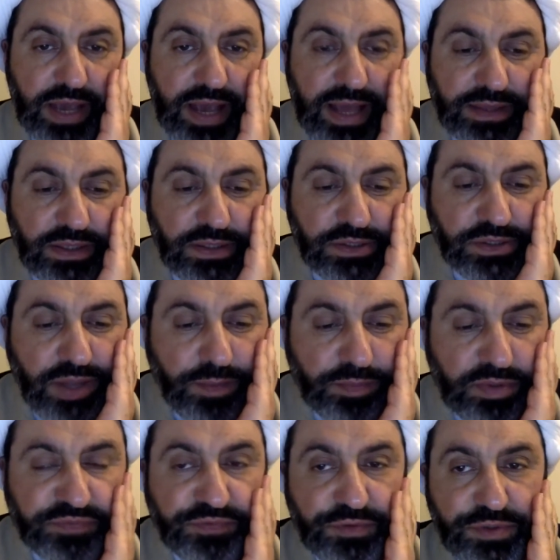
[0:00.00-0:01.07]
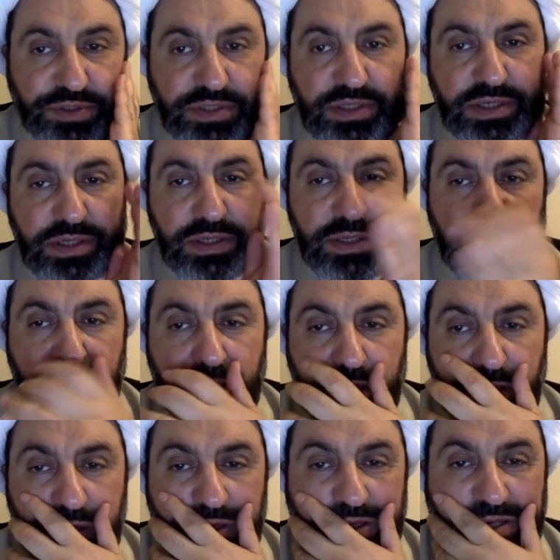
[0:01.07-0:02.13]
Hadith number 14
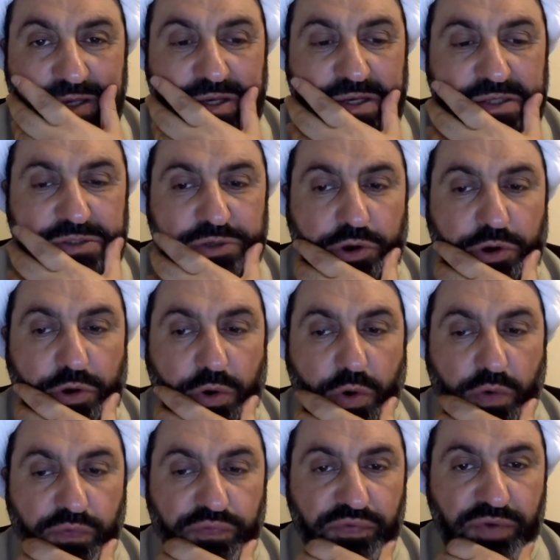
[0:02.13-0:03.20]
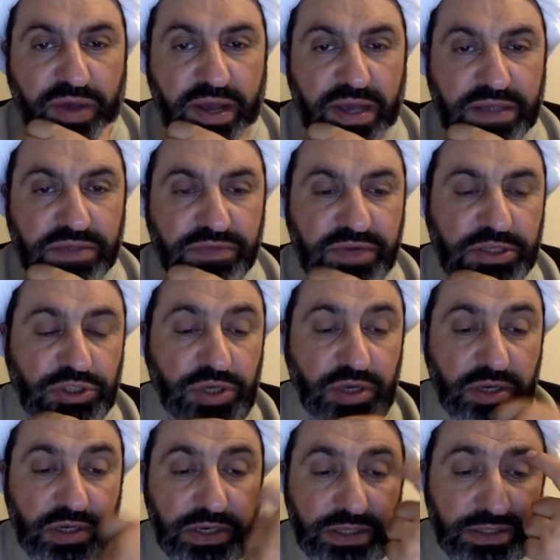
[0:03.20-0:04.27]
is khawf and
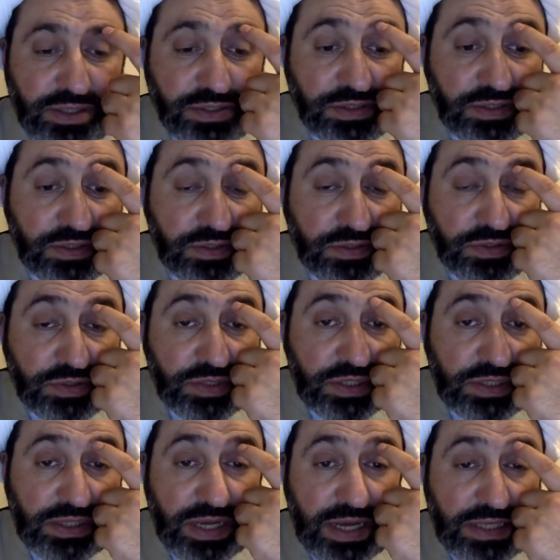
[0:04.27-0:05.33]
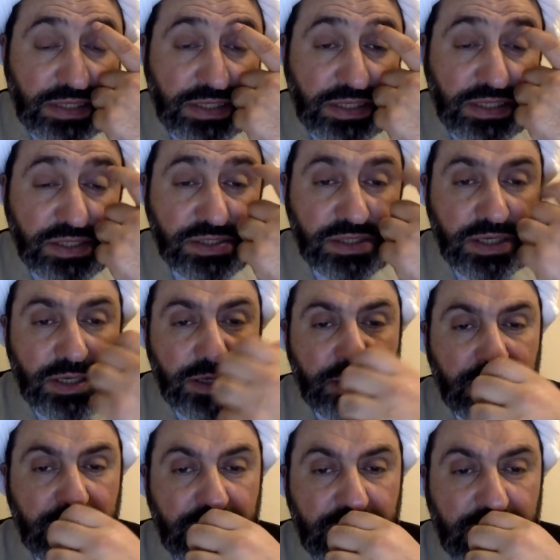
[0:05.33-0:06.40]
raja. Let us read the hadith
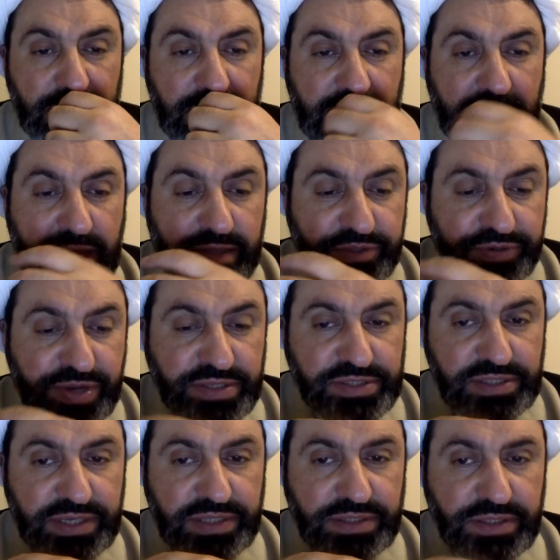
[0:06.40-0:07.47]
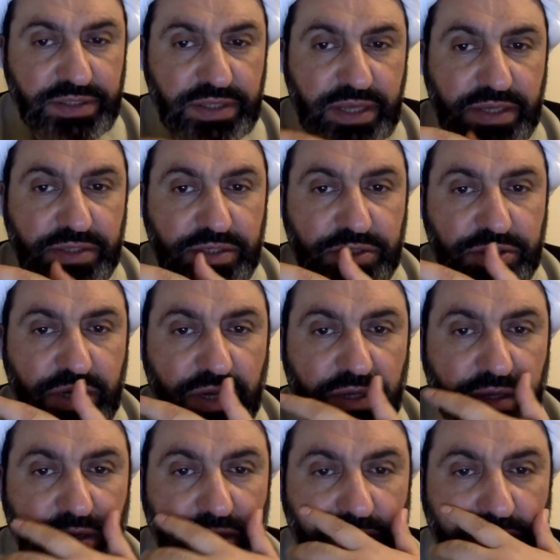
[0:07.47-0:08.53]
and translate it, and
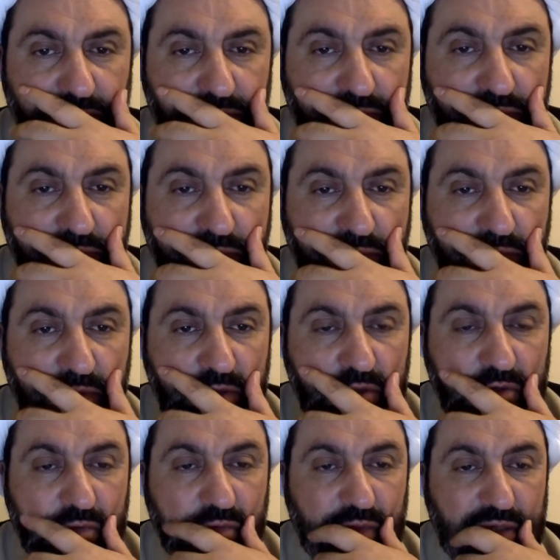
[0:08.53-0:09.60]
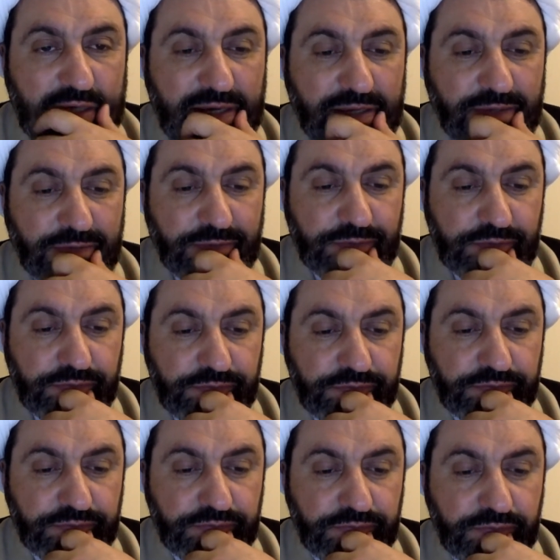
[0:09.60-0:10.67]
inshallah we can
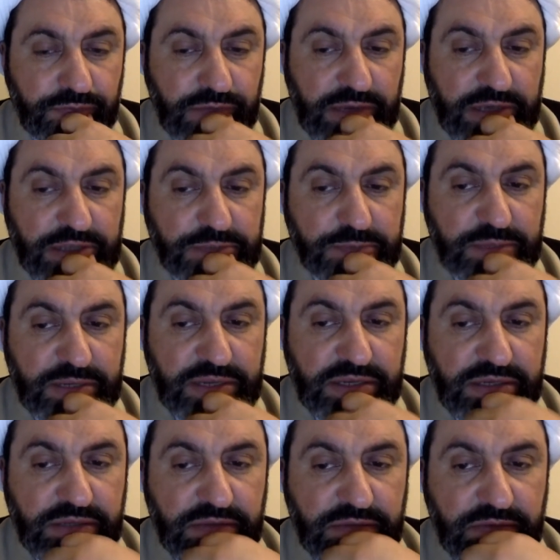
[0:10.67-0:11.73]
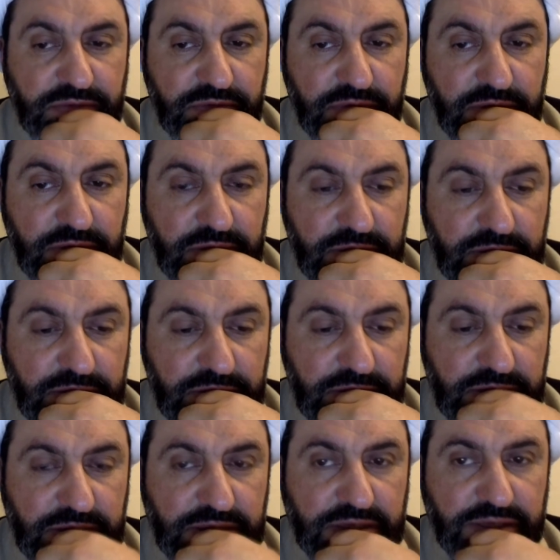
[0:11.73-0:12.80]
explain it
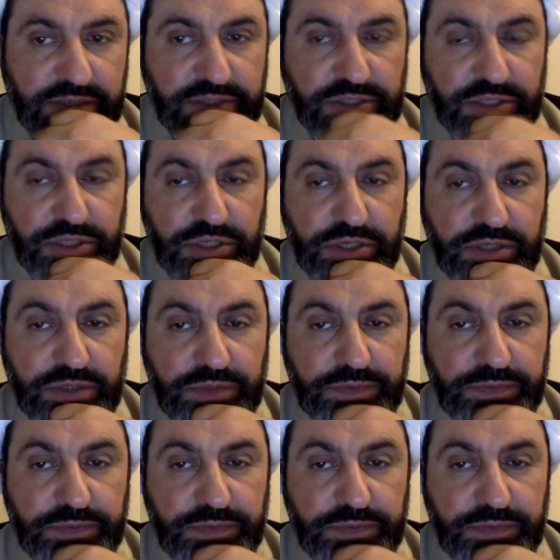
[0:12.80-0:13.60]
in the next session.